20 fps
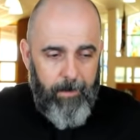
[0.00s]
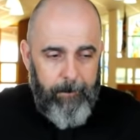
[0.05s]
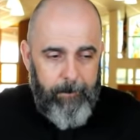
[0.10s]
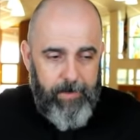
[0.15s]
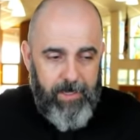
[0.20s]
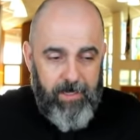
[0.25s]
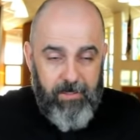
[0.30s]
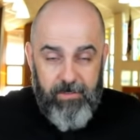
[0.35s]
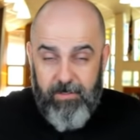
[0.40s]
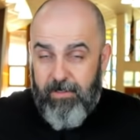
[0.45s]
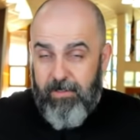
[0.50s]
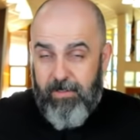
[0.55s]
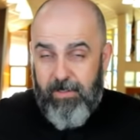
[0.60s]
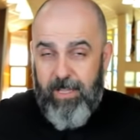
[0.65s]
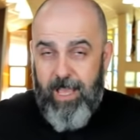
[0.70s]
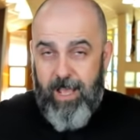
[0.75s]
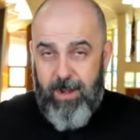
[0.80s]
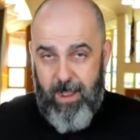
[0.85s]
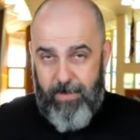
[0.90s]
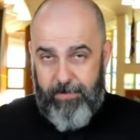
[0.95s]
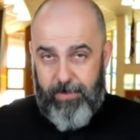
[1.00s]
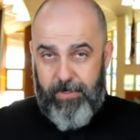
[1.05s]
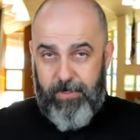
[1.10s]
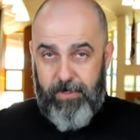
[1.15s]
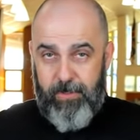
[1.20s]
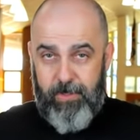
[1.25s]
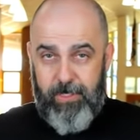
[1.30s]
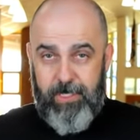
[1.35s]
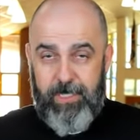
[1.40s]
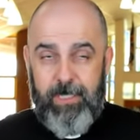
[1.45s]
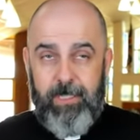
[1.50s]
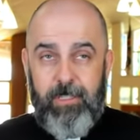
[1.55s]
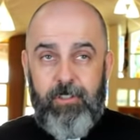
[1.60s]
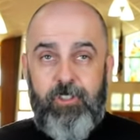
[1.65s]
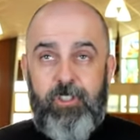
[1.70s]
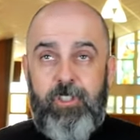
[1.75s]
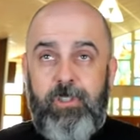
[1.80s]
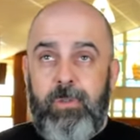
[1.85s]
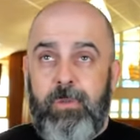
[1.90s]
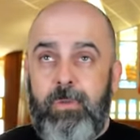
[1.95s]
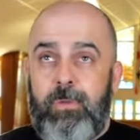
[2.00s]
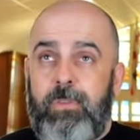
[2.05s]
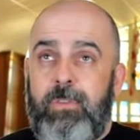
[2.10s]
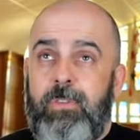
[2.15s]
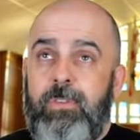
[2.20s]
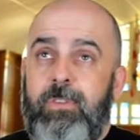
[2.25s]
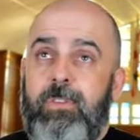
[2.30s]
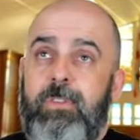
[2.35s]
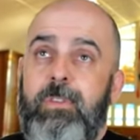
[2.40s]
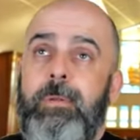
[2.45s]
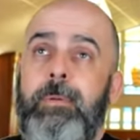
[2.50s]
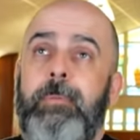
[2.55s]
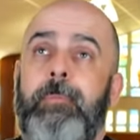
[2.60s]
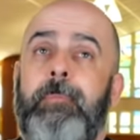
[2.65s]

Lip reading: Because it's in that opportunity to choose